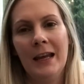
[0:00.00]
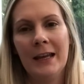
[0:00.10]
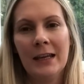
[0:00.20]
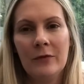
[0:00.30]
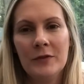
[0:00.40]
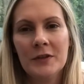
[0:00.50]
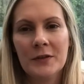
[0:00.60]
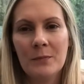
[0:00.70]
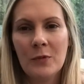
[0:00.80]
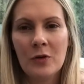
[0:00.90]
it gives you
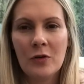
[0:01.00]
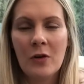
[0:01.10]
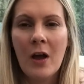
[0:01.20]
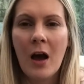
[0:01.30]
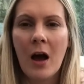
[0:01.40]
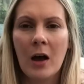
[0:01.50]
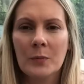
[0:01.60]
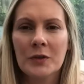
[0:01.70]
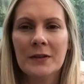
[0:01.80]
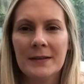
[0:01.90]
some more
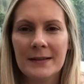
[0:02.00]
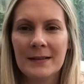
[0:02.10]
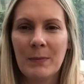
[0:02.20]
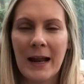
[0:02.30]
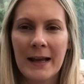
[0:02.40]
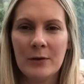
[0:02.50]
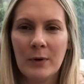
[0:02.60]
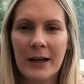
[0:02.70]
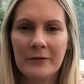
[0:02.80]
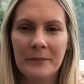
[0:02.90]
options to play
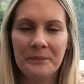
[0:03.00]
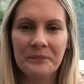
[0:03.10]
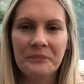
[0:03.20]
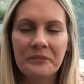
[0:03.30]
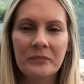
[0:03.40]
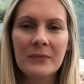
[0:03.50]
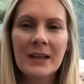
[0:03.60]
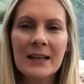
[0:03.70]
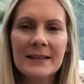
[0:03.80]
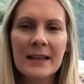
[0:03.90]
with.
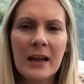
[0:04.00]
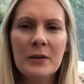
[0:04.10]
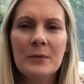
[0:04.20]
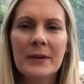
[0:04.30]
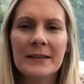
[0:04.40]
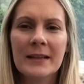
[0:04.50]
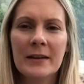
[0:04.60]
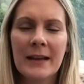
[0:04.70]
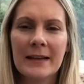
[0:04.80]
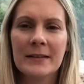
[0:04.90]
So
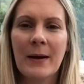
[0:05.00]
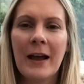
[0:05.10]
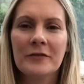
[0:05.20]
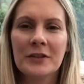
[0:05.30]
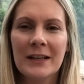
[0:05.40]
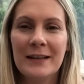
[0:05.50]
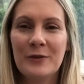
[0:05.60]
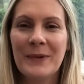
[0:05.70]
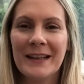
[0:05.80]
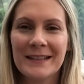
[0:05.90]
yeah, so I have done a little
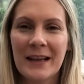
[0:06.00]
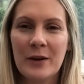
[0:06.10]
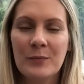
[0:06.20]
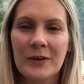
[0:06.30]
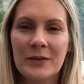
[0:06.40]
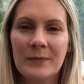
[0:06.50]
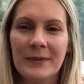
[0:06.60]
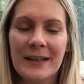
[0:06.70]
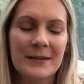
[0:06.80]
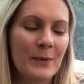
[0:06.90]
bit of sewing
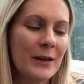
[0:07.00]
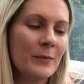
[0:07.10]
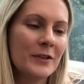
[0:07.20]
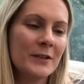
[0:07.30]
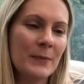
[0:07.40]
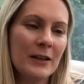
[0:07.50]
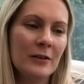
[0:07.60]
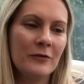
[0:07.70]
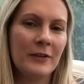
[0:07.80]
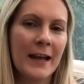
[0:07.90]
this week, which has been
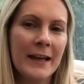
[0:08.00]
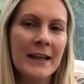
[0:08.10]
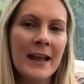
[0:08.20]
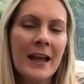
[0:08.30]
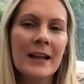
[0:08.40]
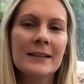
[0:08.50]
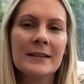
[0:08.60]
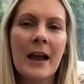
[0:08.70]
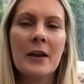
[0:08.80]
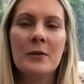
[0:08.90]
lovely.
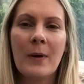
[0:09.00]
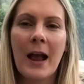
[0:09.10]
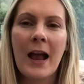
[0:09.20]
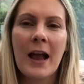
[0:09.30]
So